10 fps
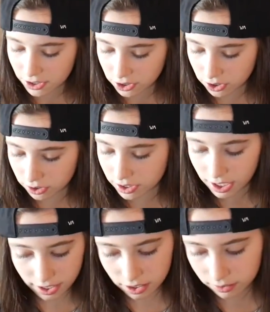So the
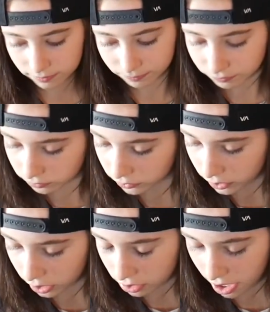second
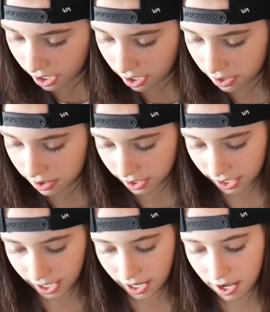
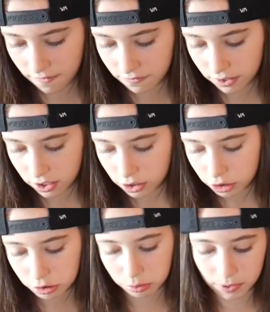thing I have,
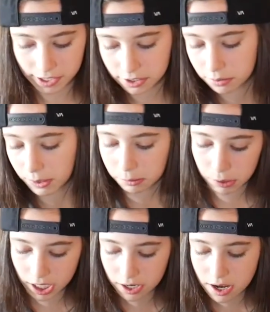2 ways to make
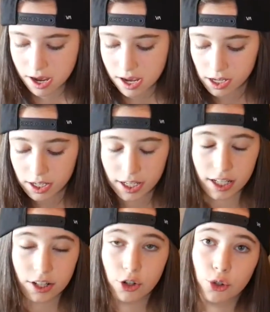money,
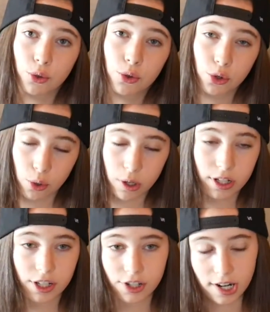is to do
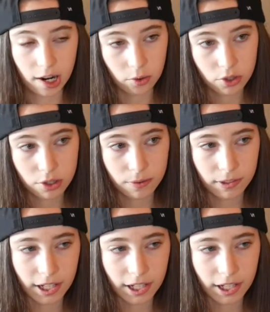chores in your house.